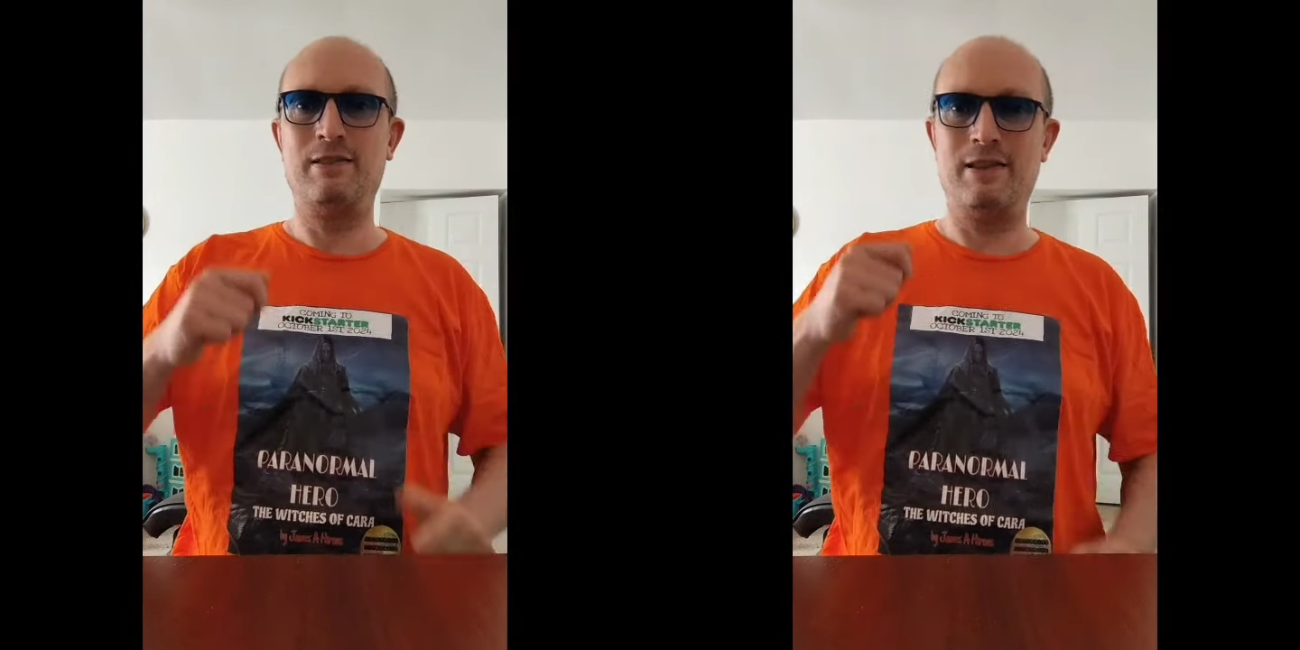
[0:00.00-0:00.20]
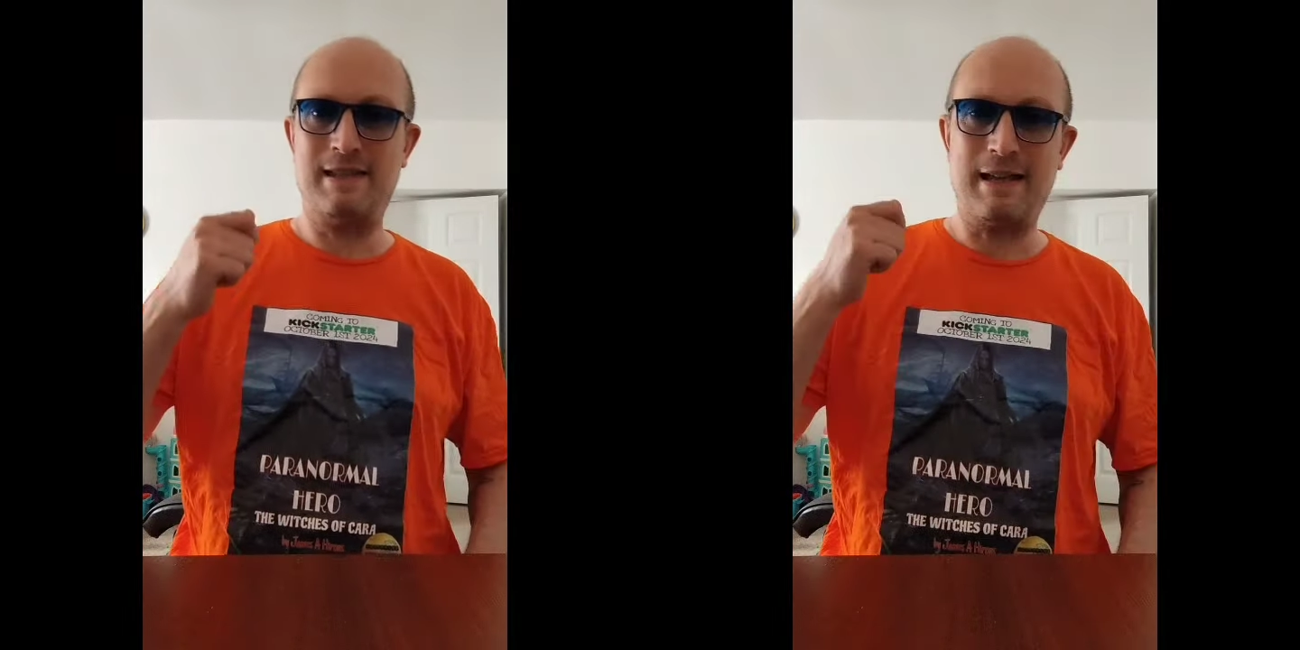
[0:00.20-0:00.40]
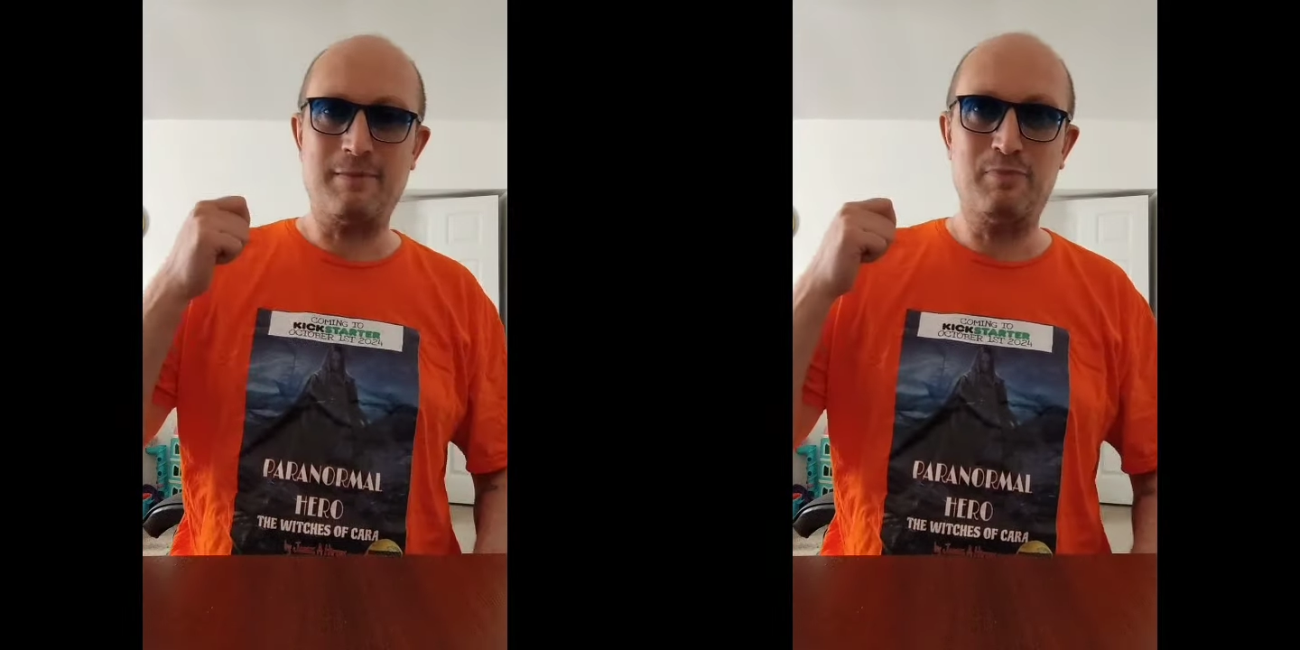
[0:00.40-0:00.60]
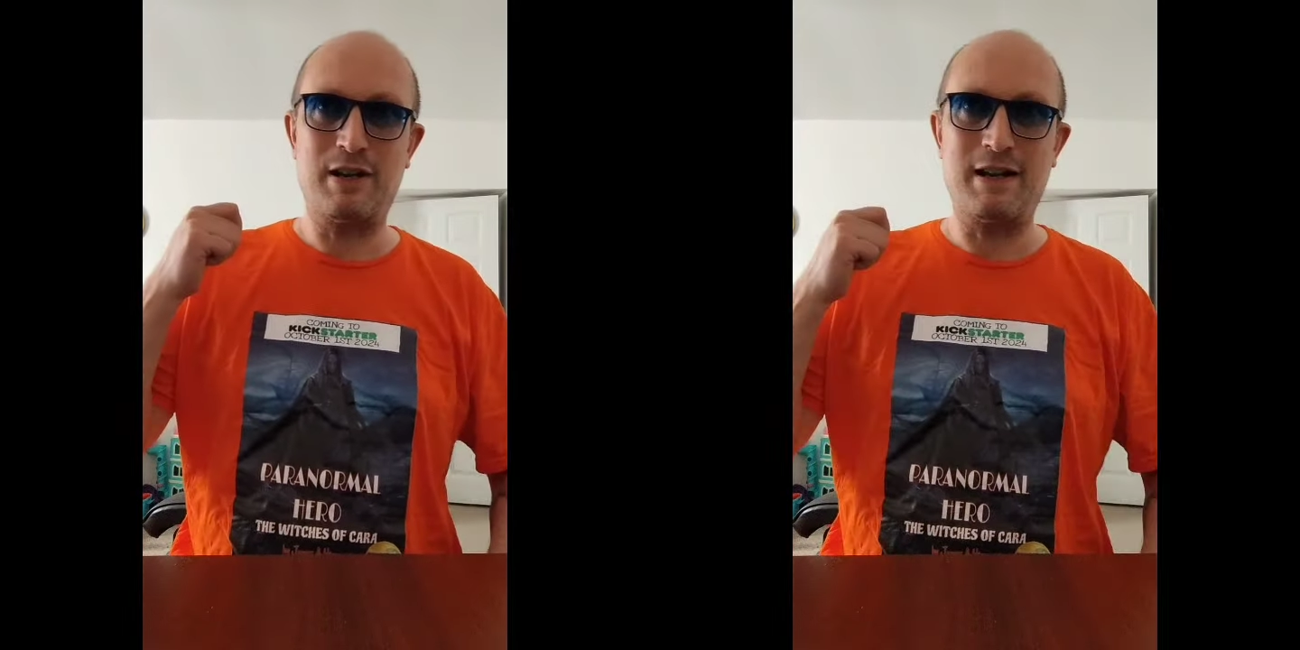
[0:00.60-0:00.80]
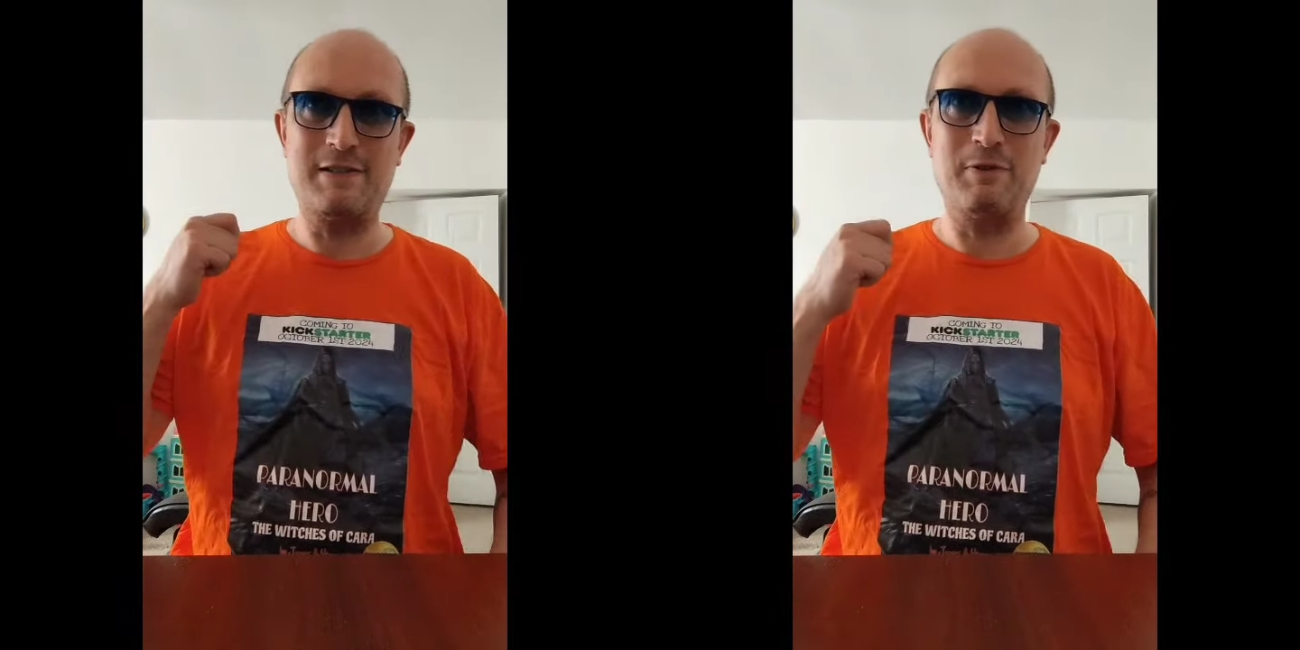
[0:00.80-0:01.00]
The second
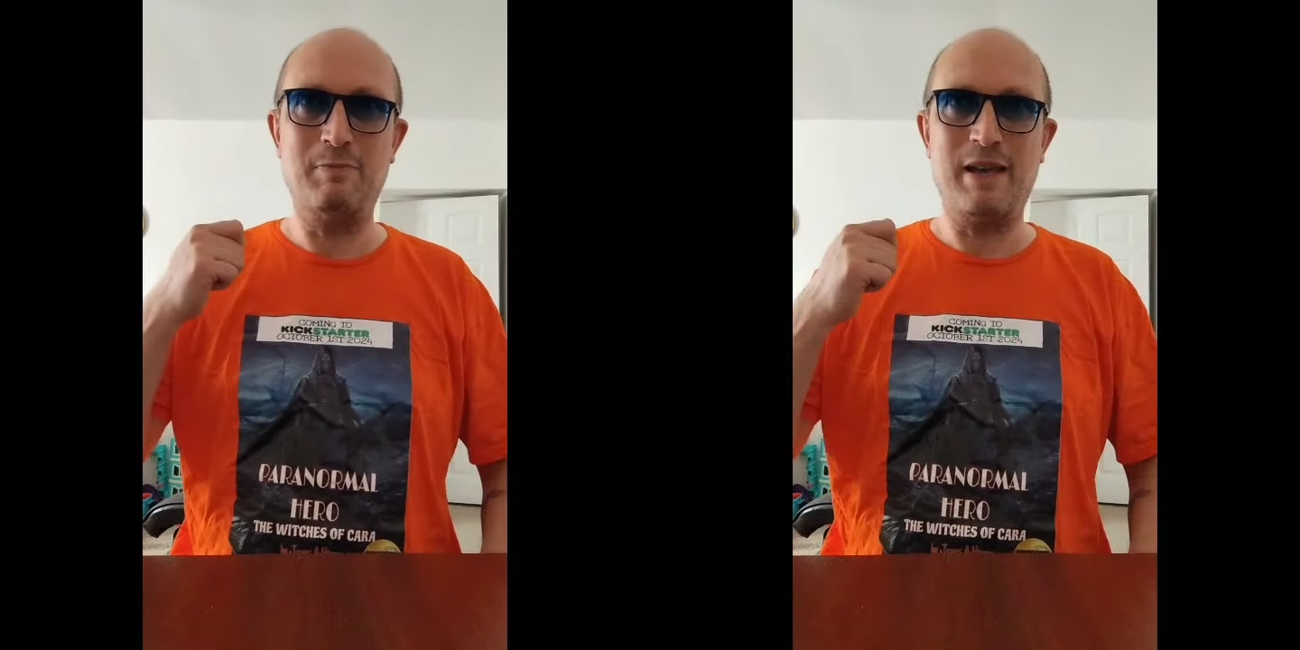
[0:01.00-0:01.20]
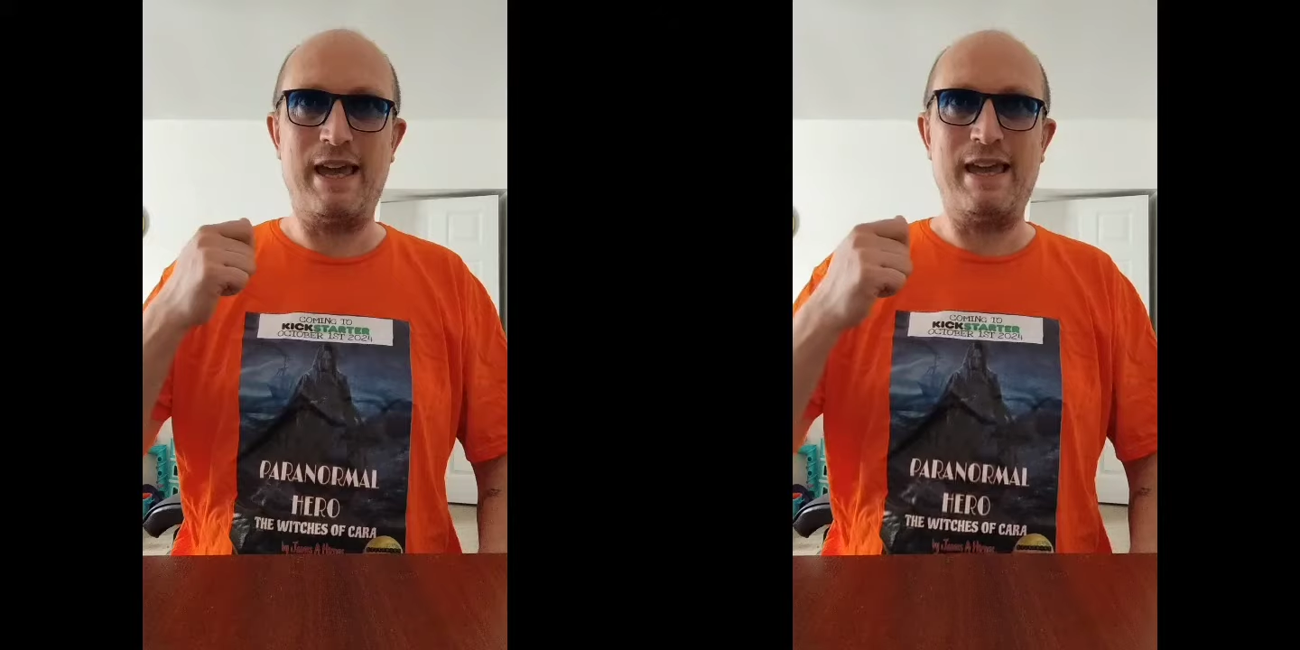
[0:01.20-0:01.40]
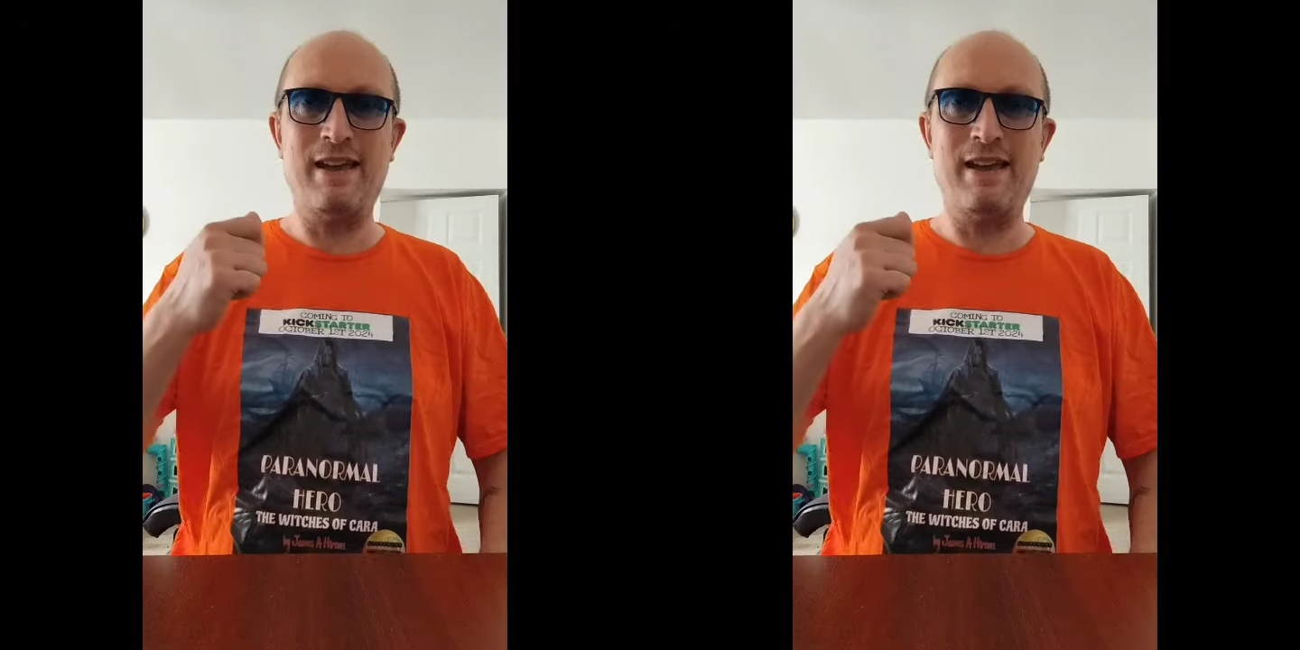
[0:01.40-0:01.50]
prize will be